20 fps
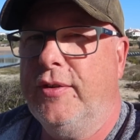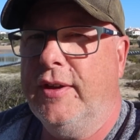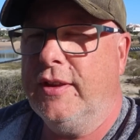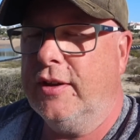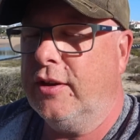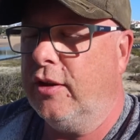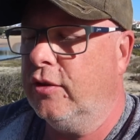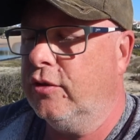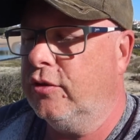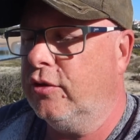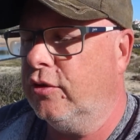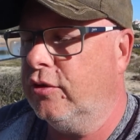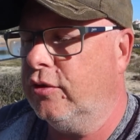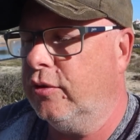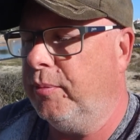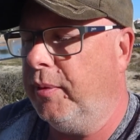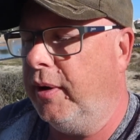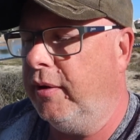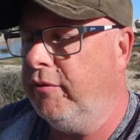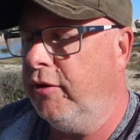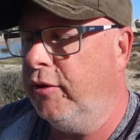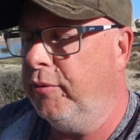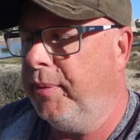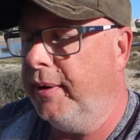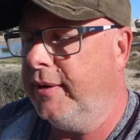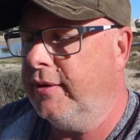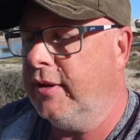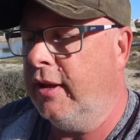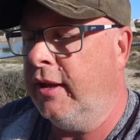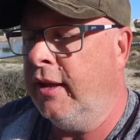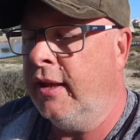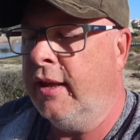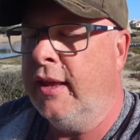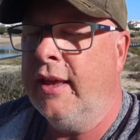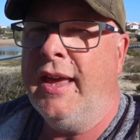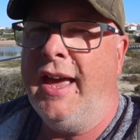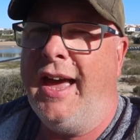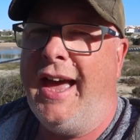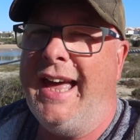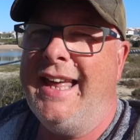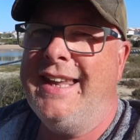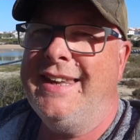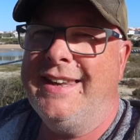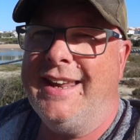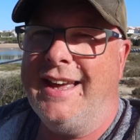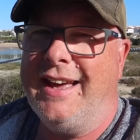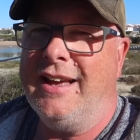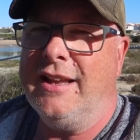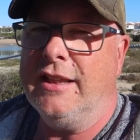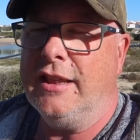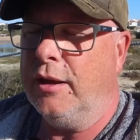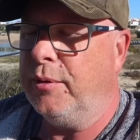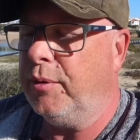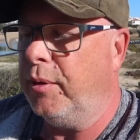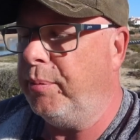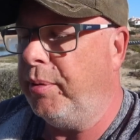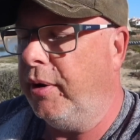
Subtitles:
fit the contours of my roof better and are lower